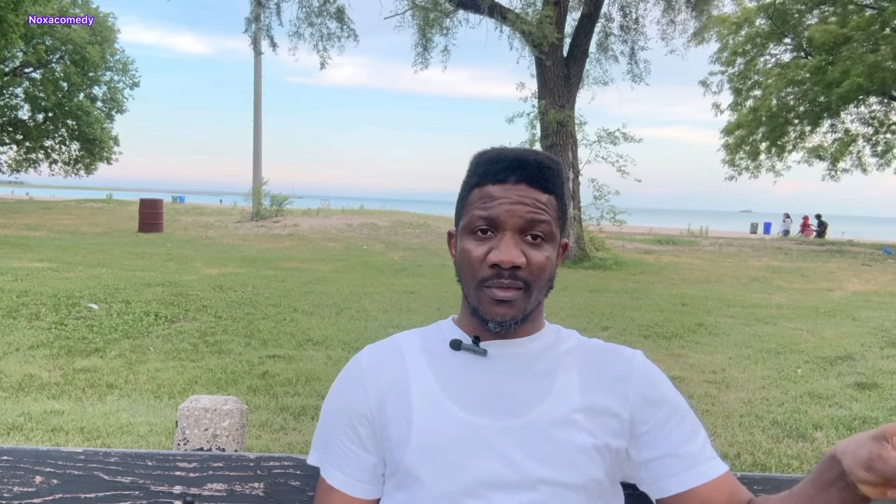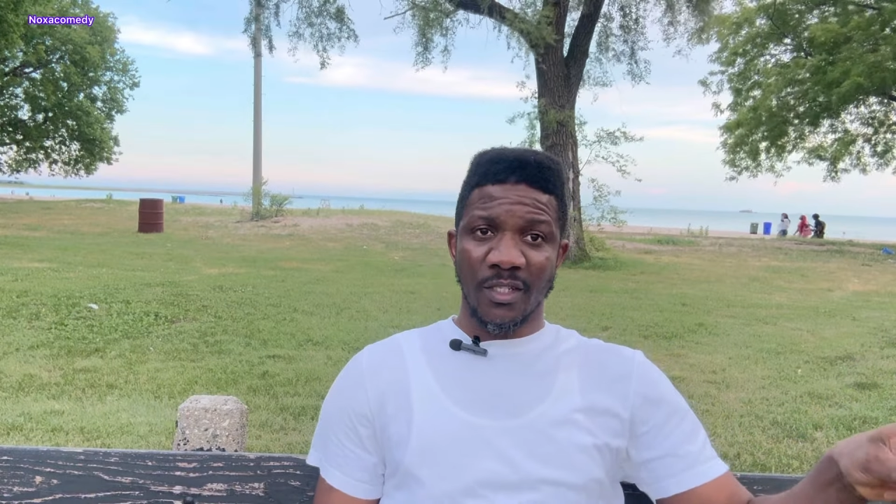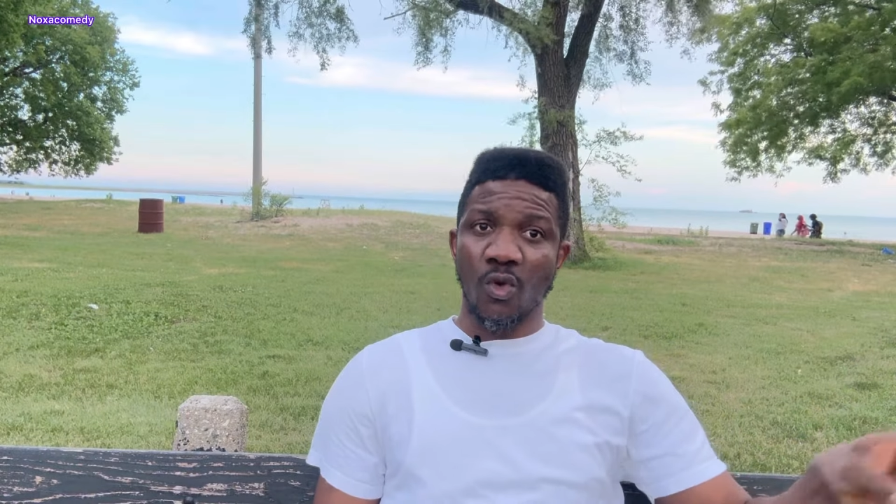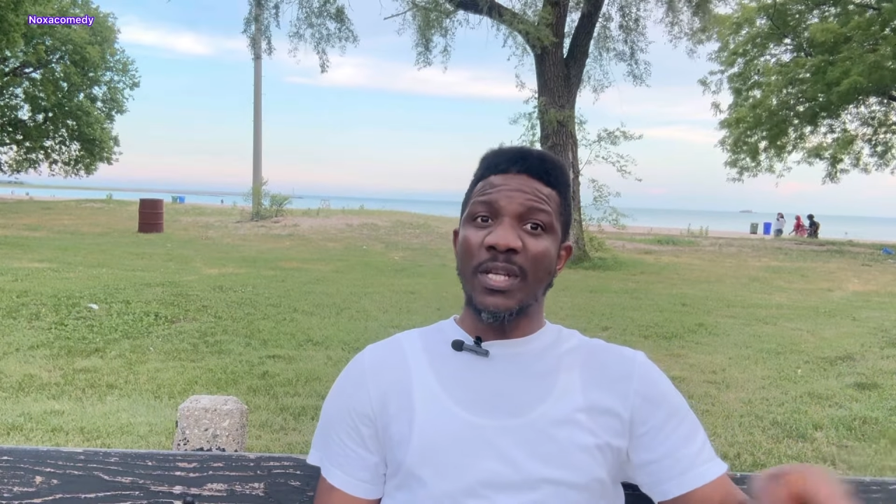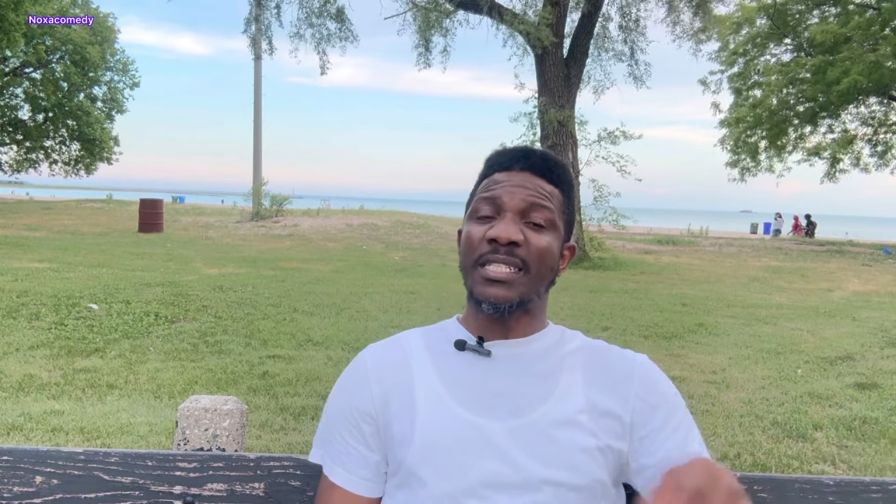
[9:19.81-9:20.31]

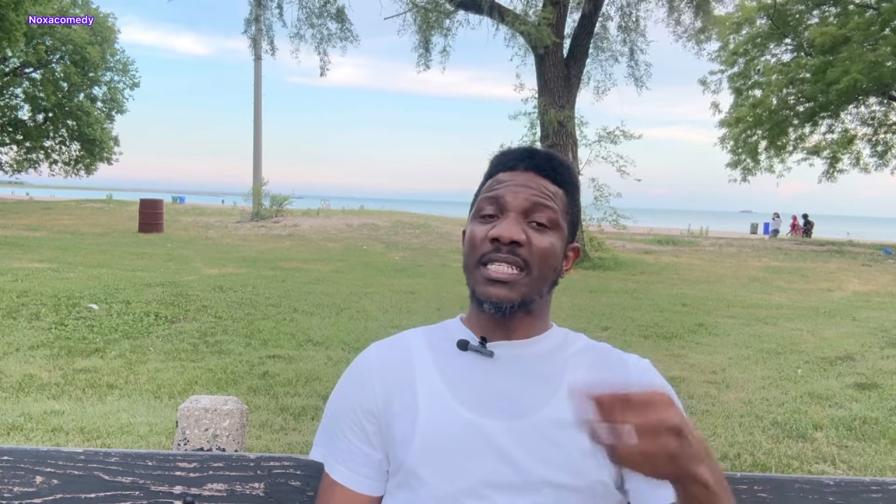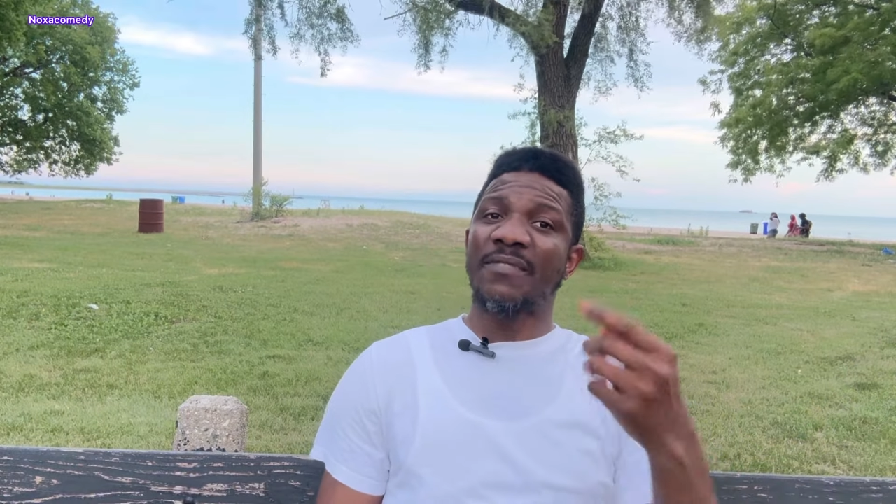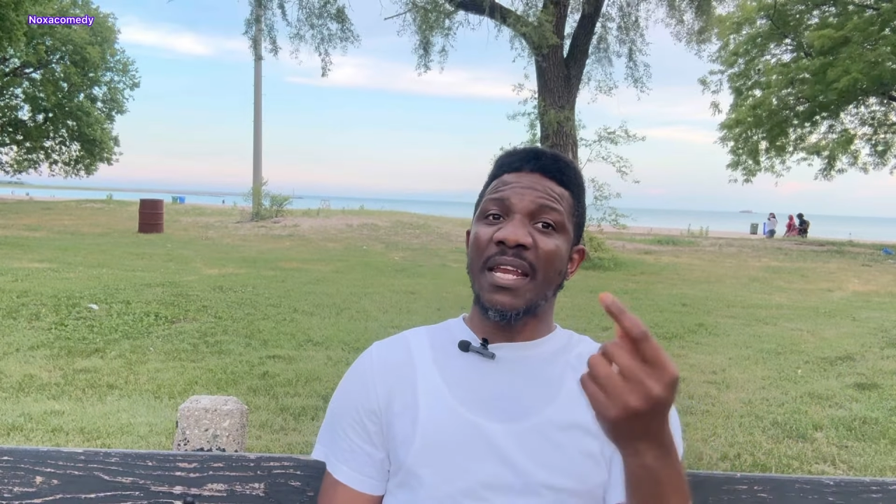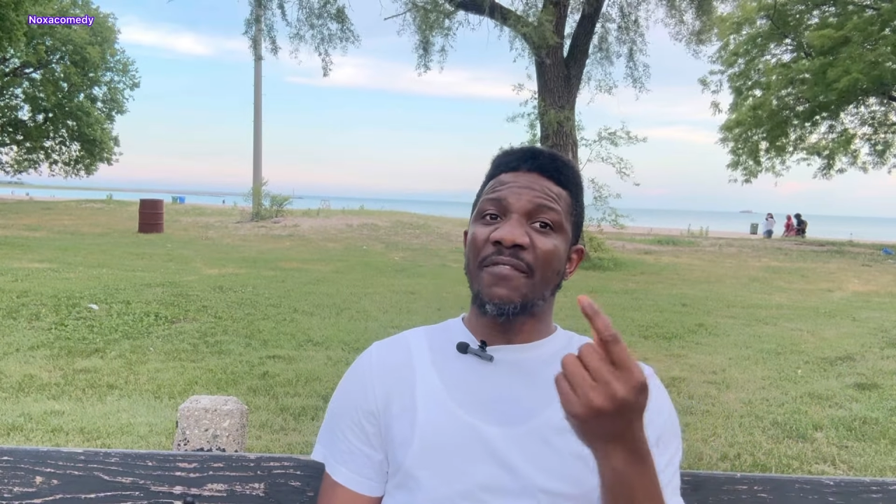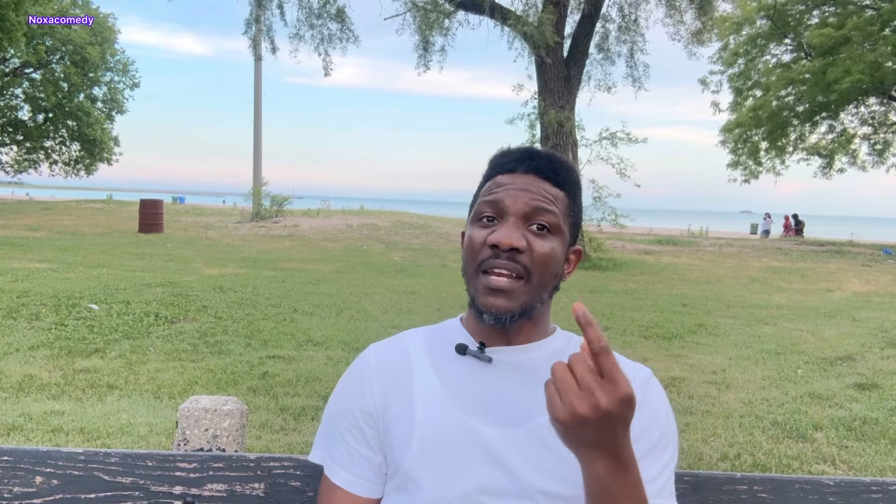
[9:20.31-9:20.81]
So it is
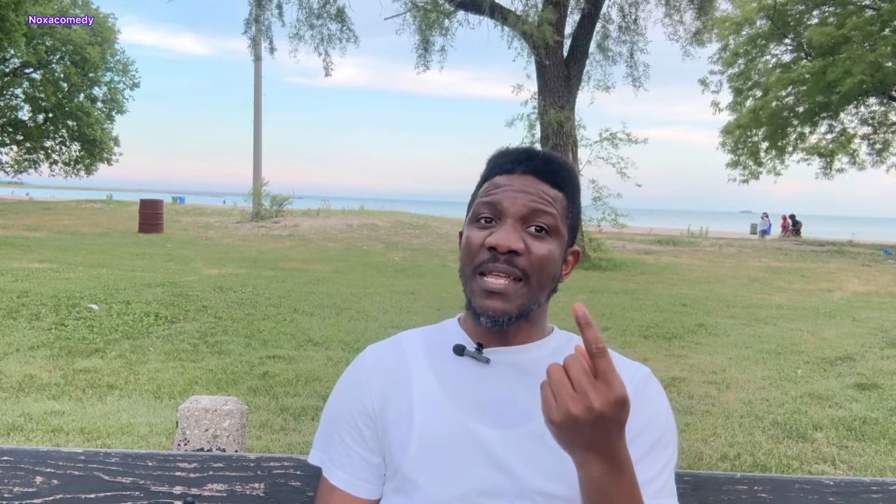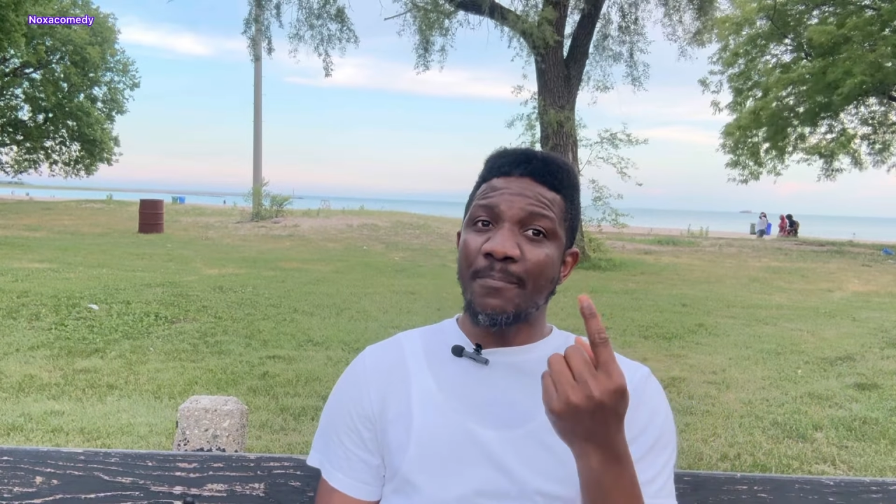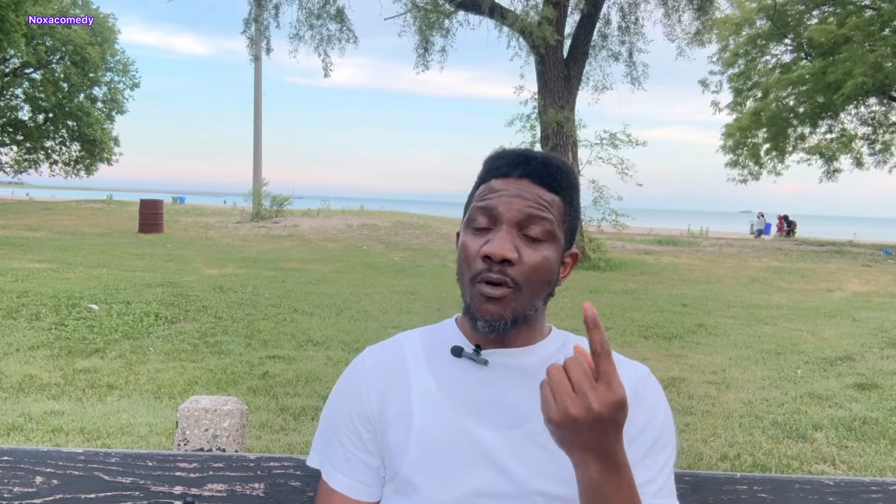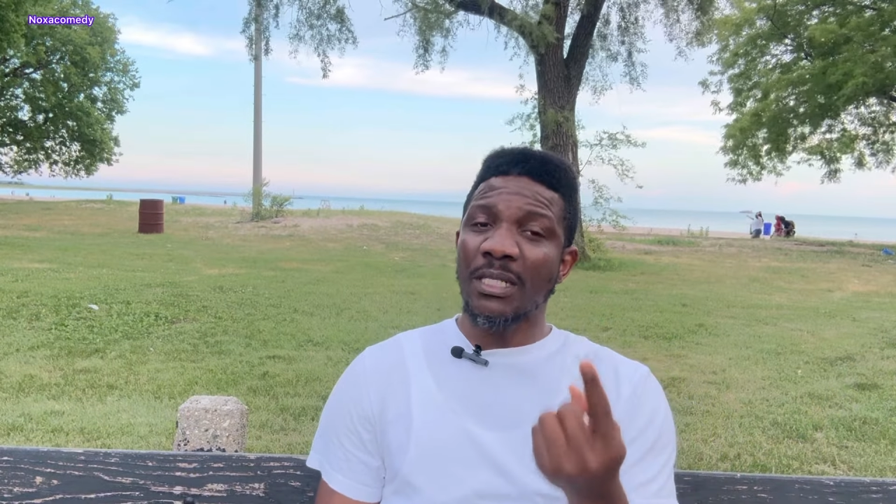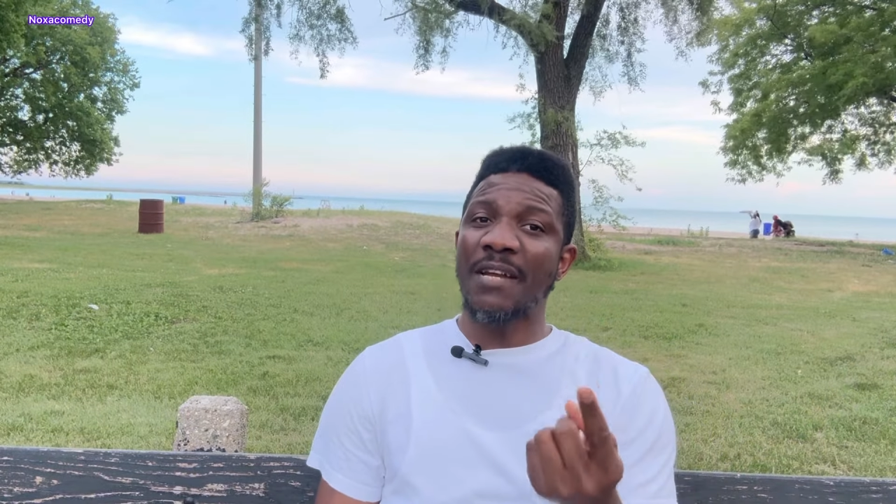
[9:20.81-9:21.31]
very, very
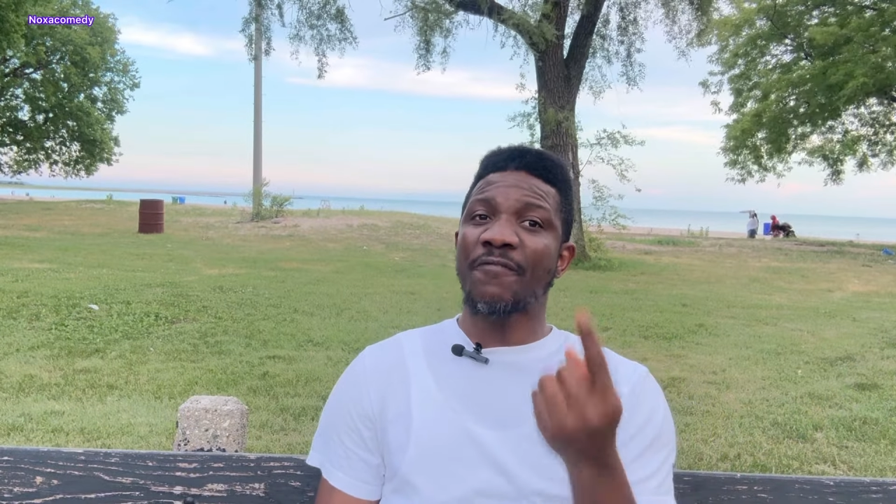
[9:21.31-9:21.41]
important